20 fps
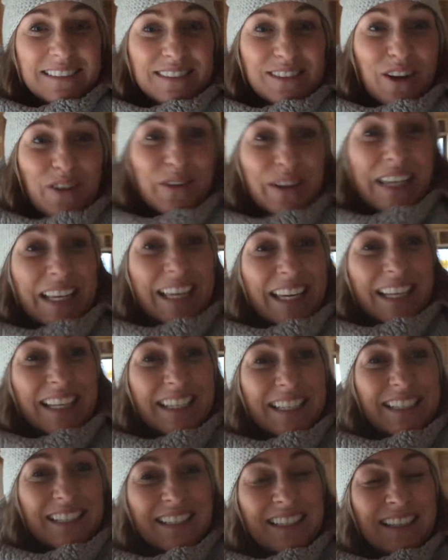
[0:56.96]
going in.
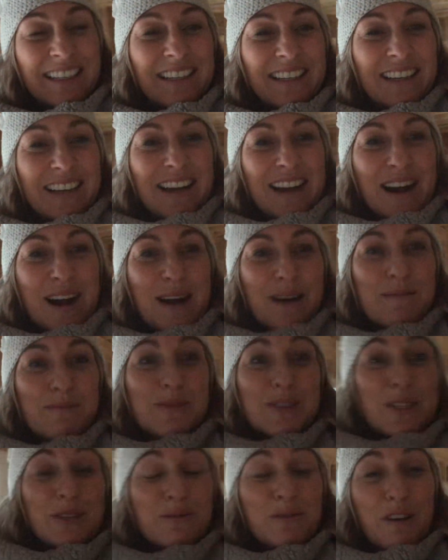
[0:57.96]

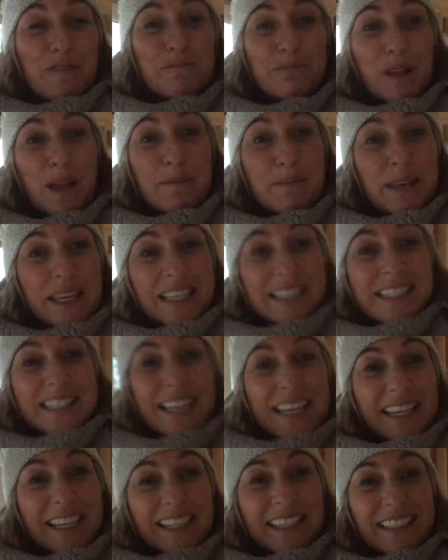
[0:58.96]
So rough plumbing's
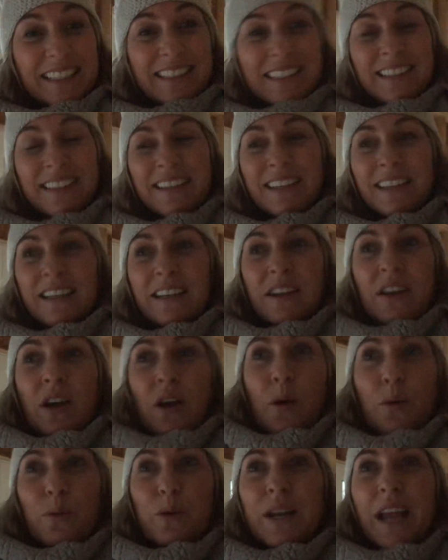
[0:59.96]
in.
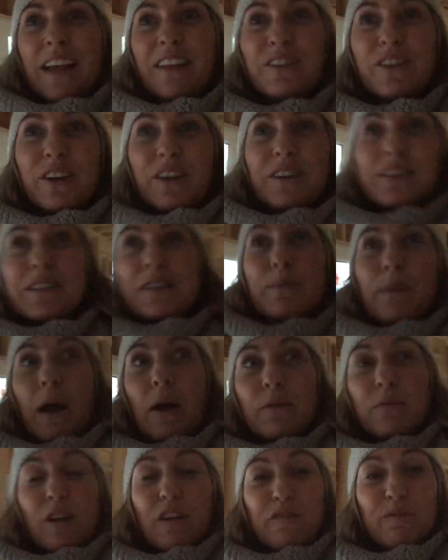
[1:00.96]
What I learned
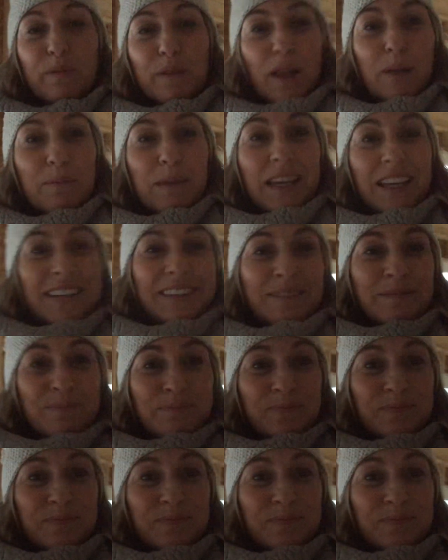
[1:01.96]
about rough plumbing,